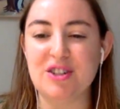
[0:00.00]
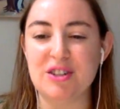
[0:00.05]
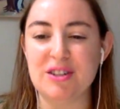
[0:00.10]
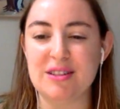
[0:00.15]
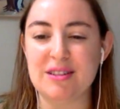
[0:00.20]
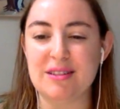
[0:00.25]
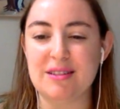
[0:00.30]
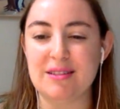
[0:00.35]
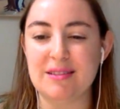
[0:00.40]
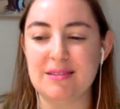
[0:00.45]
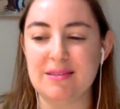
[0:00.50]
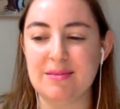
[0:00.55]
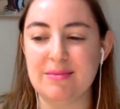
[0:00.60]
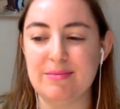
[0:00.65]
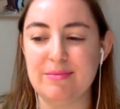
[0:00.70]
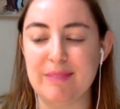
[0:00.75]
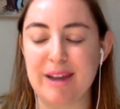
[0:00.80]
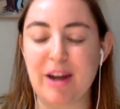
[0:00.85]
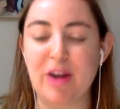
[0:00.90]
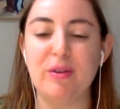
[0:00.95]
That's
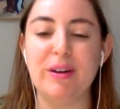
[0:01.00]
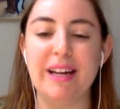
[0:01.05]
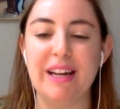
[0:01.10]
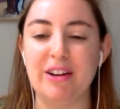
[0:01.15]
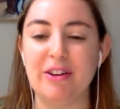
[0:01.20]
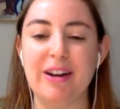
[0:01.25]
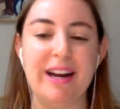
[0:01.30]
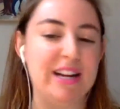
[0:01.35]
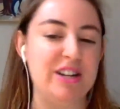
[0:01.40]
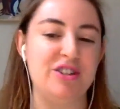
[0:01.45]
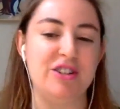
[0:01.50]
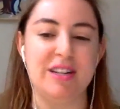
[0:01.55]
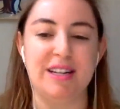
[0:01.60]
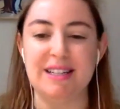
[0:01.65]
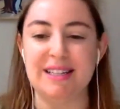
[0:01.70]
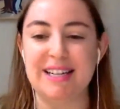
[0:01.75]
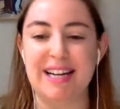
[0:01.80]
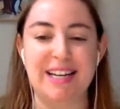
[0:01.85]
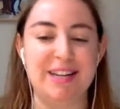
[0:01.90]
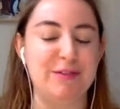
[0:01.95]
just my own
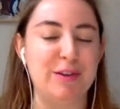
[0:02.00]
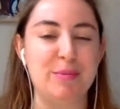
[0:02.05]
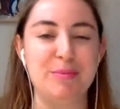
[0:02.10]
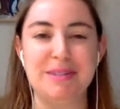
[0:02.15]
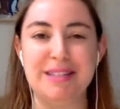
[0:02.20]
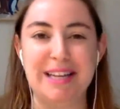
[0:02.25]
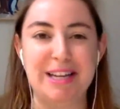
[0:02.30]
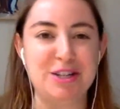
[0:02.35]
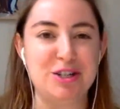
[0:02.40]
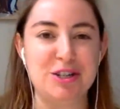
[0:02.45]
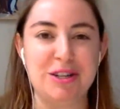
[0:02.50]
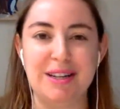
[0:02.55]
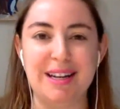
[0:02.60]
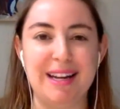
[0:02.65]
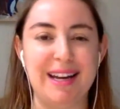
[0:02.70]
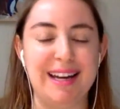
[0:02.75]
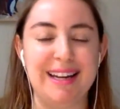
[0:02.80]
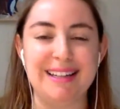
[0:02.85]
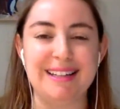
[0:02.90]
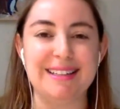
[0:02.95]
inner engine is kind of
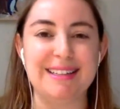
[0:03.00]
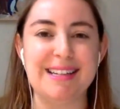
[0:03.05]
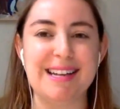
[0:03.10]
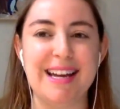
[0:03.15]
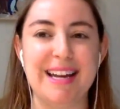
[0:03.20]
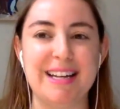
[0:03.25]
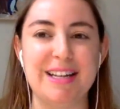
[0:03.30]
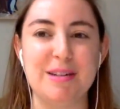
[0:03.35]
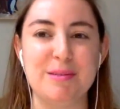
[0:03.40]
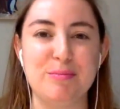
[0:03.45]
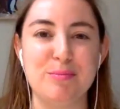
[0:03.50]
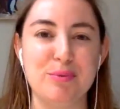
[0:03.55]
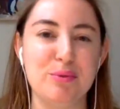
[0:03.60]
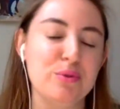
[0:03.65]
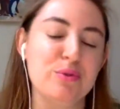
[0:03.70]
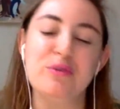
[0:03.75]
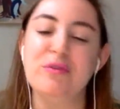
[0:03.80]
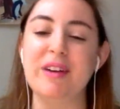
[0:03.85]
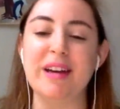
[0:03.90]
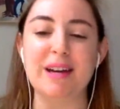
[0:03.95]
obsession
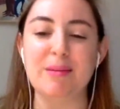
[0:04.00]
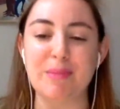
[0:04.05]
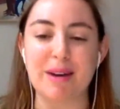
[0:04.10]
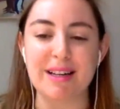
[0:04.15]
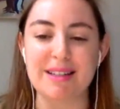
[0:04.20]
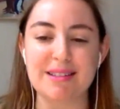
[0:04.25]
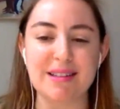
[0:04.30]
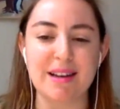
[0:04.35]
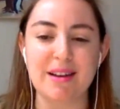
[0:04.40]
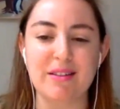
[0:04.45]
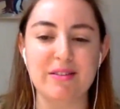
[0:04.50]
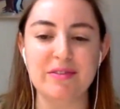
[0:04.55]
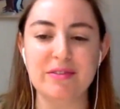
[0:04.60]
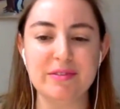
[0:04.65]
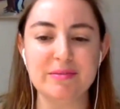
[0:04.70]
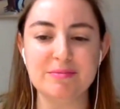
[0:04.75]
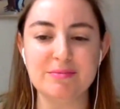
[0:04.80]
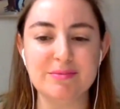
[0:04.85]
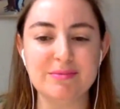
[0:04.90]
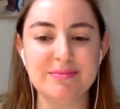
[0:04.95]
and proving
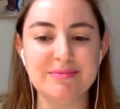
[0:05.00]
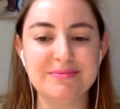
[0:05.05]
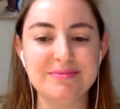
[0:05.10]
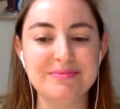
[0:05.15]
myself.